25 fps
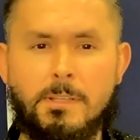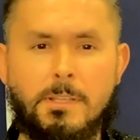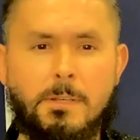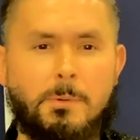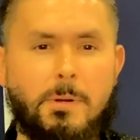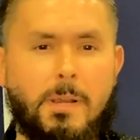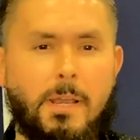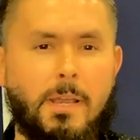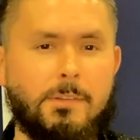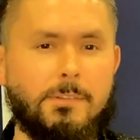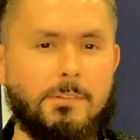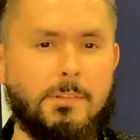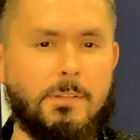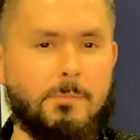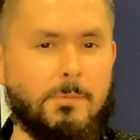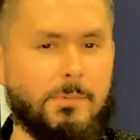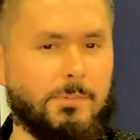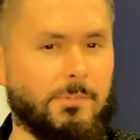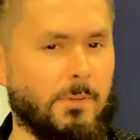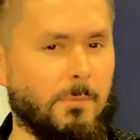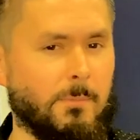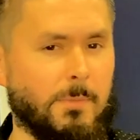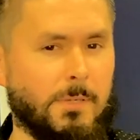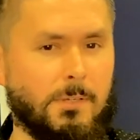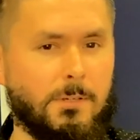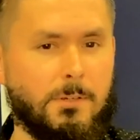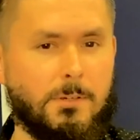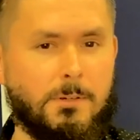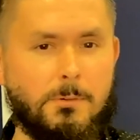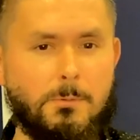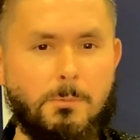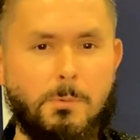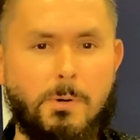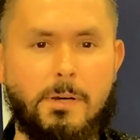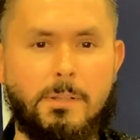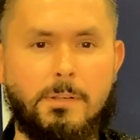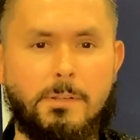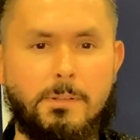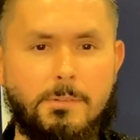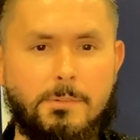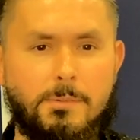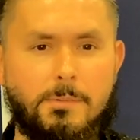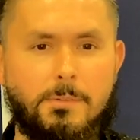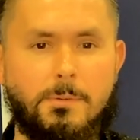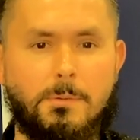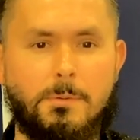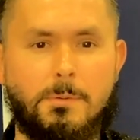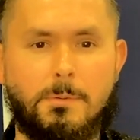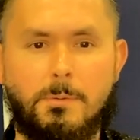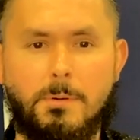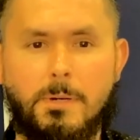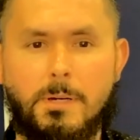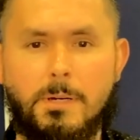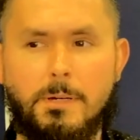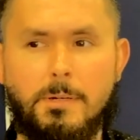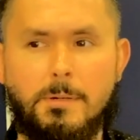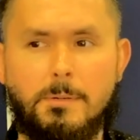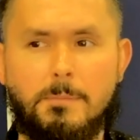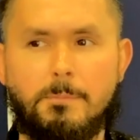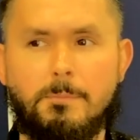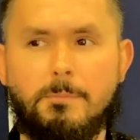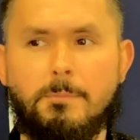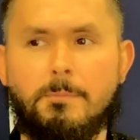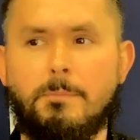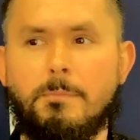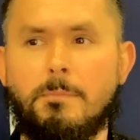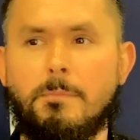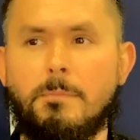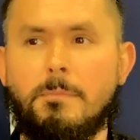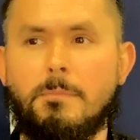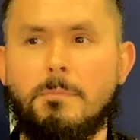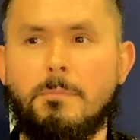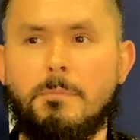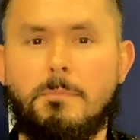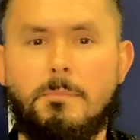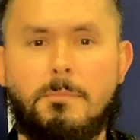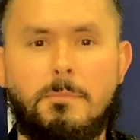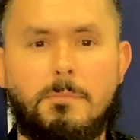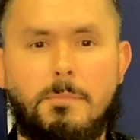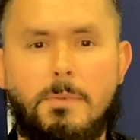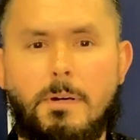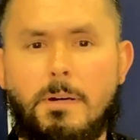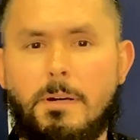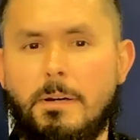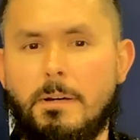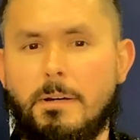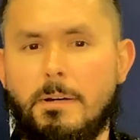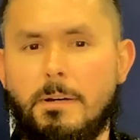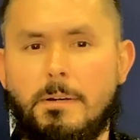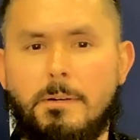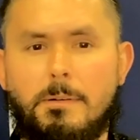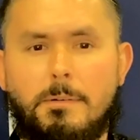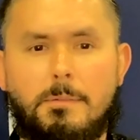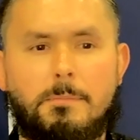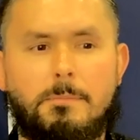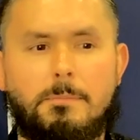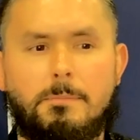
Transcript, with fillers: They were asking for somebody who wanted to. Um, uh,